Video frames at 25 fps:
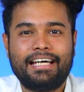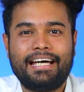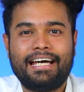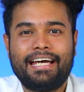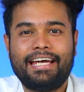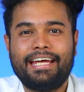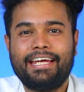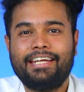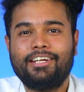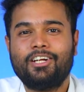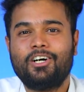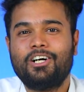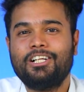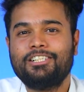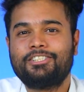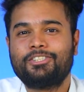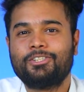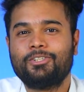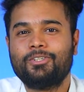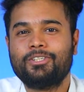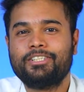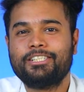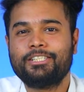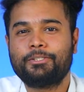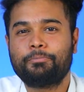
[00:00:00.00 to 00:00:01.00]
And
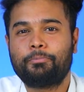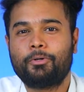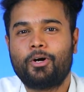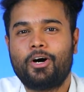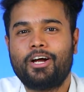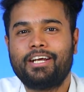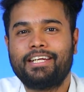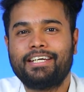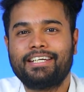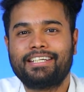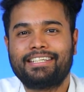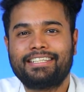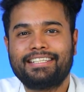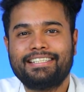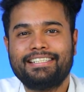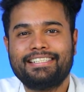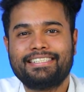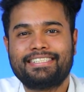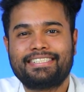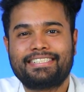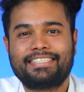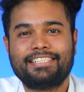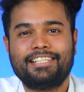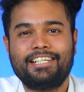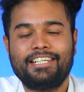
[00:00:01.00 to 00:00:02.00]
also this product
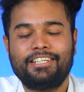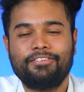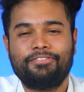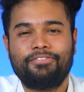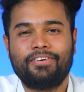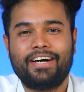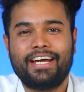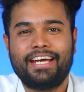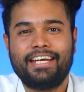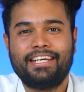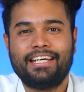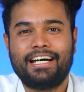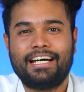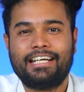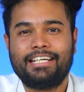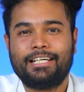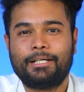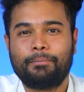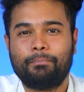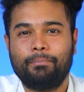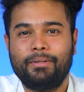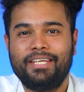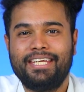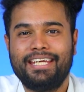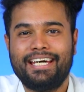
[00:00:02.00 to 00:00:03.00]
is certified
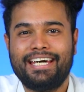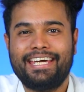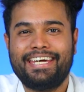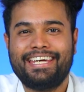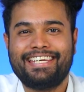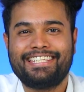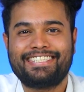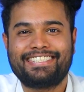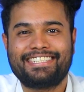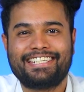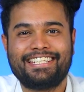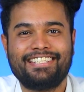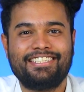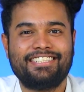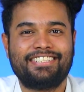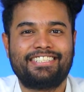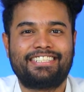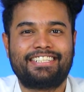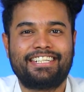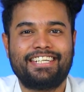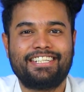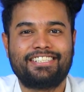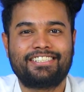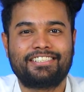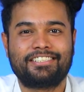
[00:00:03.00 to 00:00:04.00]
under BIS
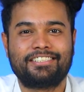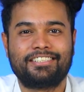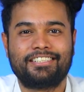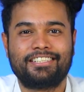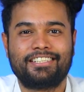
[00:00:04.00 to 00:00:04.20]
registration.